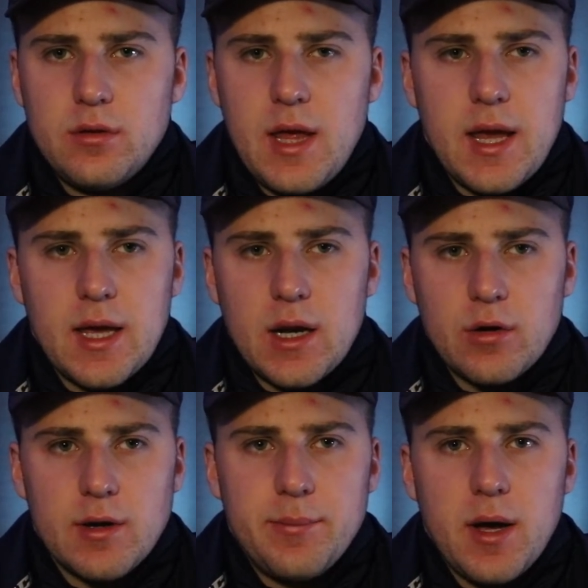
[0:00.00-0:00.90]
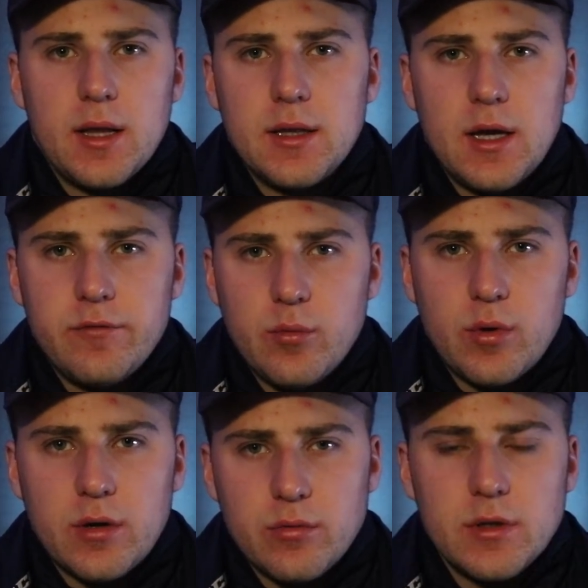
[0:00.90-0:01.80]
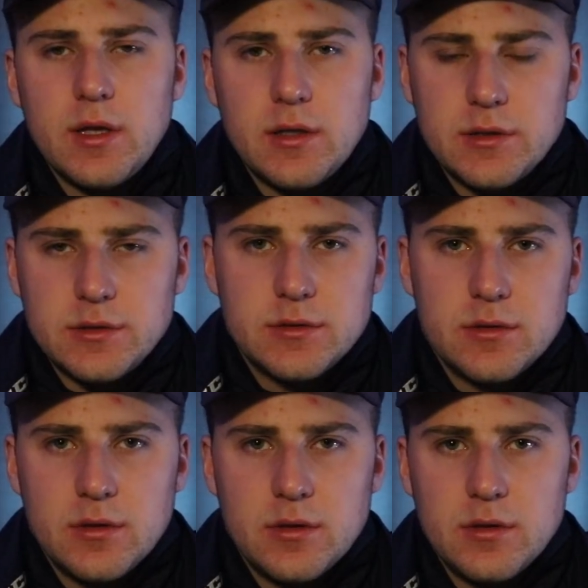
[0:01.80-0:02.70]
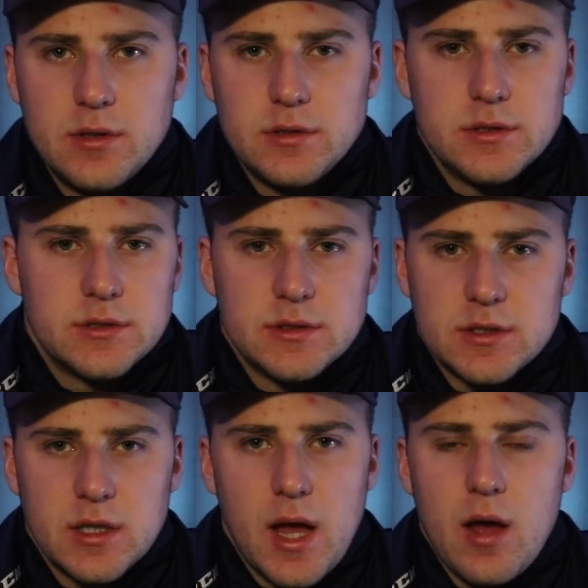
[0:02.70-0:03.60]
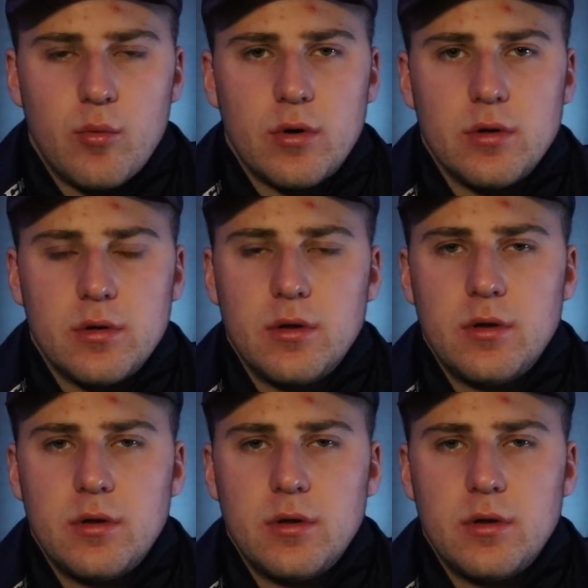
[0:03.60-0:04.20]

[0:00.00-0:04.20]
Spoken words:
They ain't got a grip on life and what it really is. It's just this clown world.